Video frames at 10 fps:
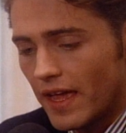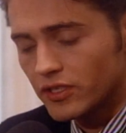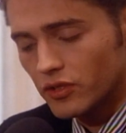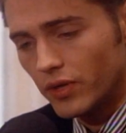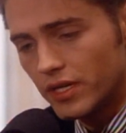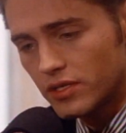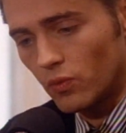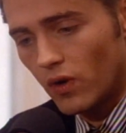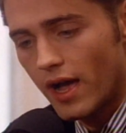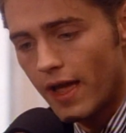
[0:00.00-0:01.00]
that's the reason
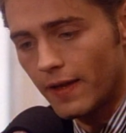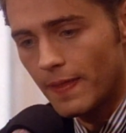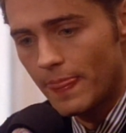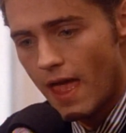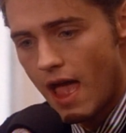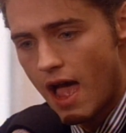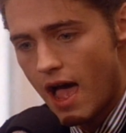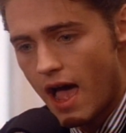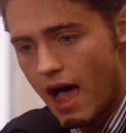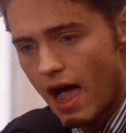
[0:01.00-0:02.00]
why
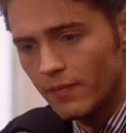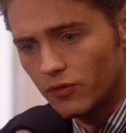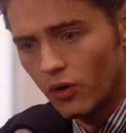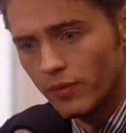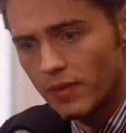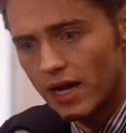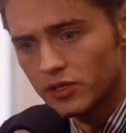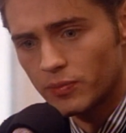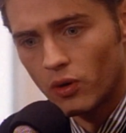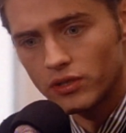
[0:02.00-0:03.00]
I'm throwing my
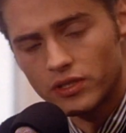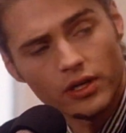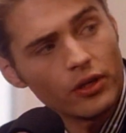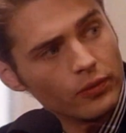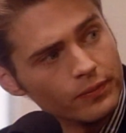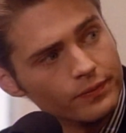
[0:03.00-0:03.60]
support to you.